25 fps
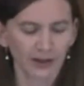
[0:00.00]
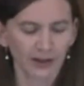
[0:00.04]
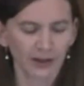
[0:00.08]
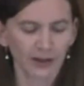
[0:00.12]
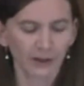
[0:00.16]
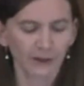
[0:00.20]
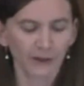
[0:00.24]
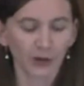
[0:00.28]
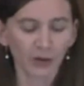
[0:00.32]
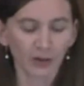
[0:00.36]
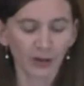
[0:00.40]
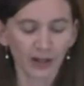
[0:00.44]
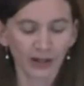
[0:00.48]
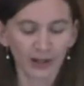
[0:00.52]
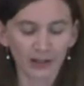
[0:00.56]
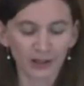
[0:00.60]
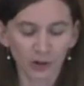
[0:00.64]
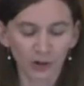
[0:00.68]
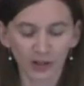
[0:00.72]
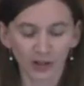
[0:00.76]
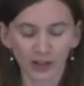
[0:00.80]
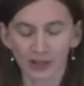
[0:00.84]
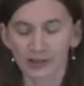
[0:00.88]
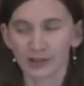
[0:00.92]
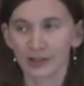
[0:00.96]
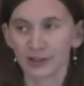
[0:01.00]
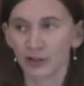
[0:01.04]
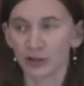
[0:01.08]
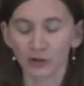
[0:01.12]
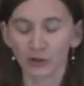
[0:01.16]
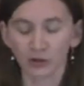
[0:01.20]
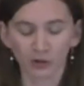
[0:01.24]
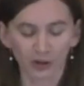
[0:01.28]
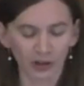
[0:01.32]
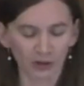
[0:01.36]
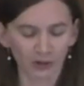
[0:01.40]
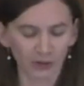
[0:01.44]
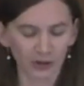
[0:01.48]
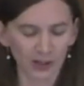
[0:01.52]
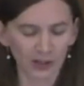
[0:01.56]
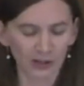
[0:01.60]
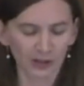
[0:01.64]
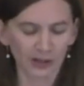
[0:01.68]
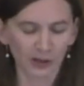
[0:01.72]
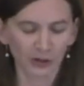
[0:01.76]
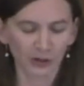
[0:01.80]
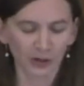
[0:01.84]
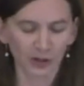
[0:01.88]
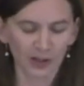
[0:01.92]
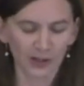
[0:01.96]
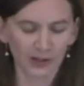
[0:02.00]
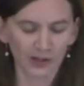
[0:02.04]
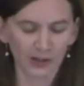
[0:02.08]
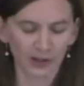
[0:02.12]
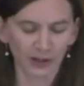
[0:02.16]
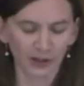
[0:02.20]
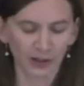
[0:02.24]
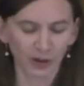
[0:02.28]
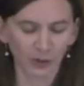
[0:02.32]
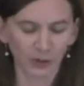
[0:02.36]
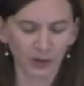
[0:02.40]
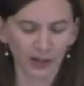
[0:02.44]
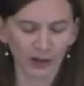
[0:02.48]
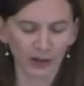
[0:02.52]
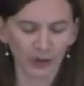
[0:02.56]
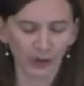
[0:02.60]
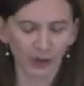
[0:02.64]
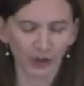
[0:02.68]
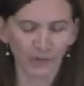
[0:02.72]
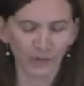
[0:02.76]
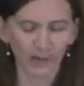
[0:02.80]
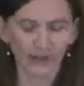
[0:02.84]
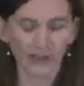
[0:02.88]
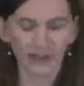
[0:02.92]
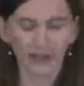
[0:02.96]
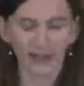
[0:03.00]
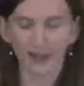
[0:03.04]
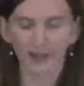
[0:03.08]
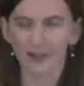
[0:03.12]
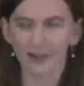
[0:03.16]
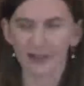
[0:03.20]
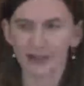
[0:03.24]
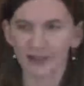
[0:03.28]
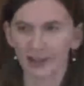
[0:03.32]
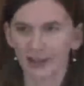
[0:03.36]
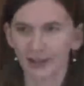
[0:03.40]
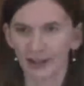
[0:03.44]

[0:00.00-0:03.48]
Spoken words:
If you are interested, you can read stories on the Awake website